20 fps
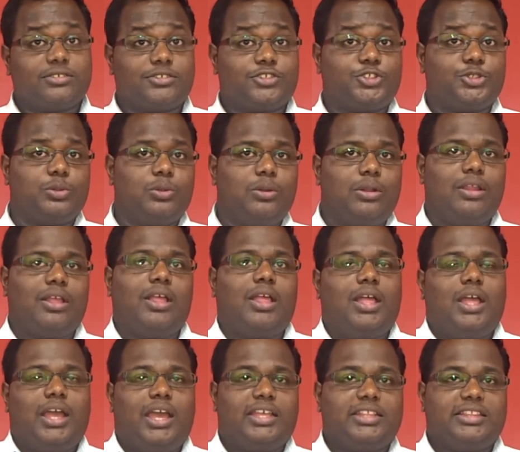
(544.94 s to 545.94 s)
tool,
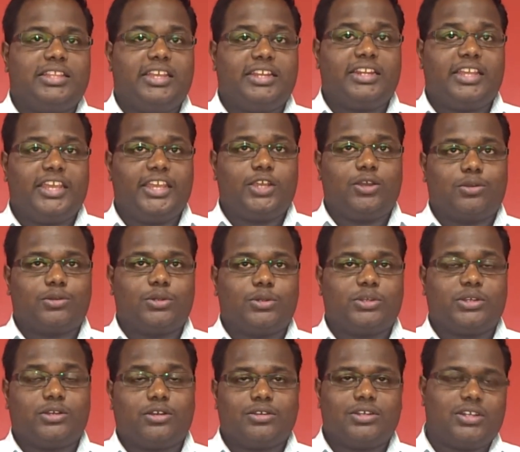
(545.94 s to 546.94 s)
and then he got
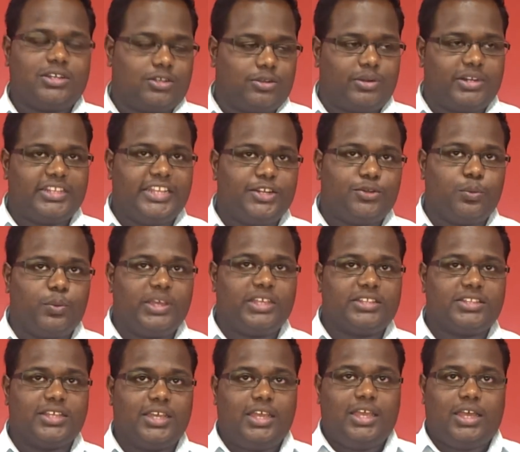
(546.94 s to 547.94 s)
to coordinate with
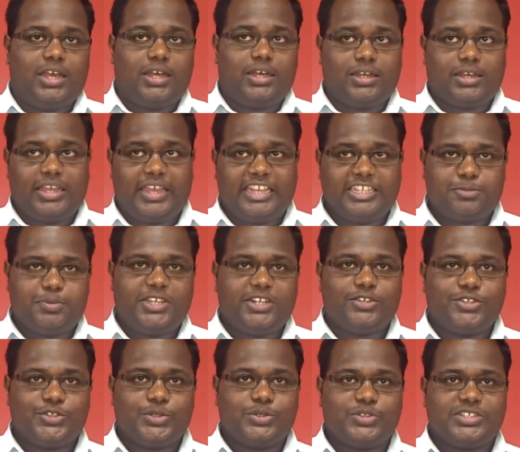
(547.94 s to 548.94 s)
HP
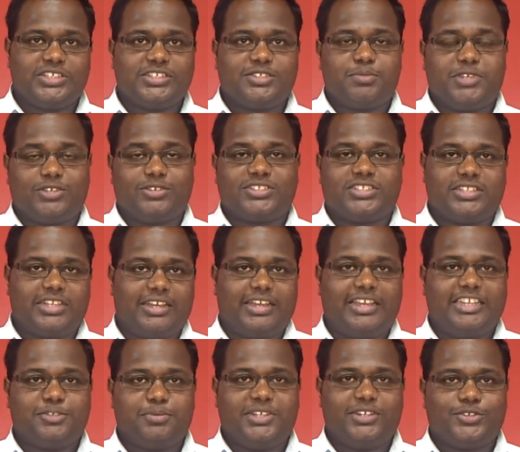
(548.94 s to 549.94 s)
resources, because the
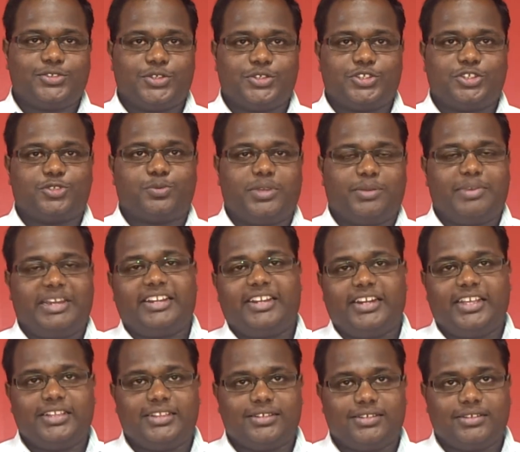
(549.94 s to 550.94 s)
HP resources were
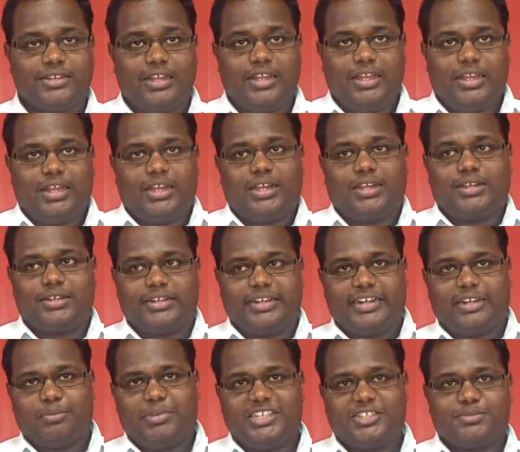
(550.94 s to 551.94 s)
maintaining the
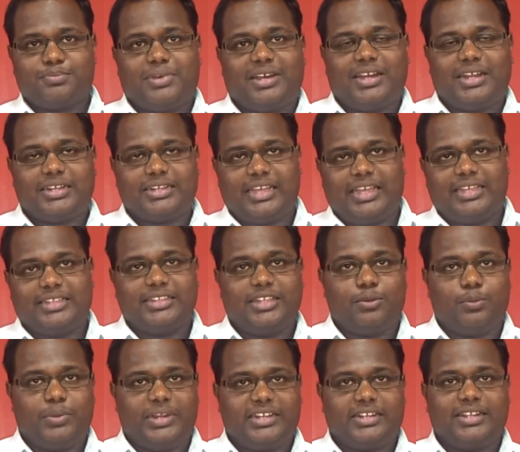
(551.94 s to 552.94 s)
database part and the
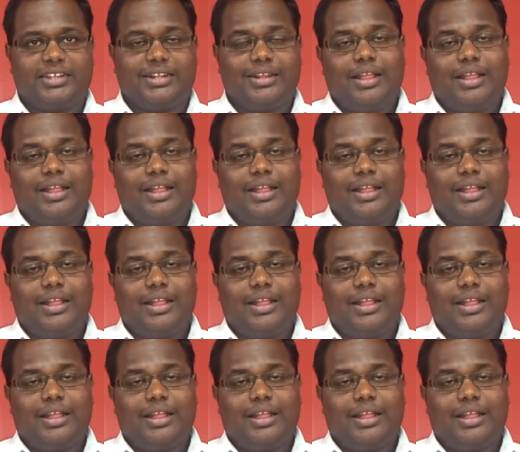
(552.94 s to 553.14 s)
winter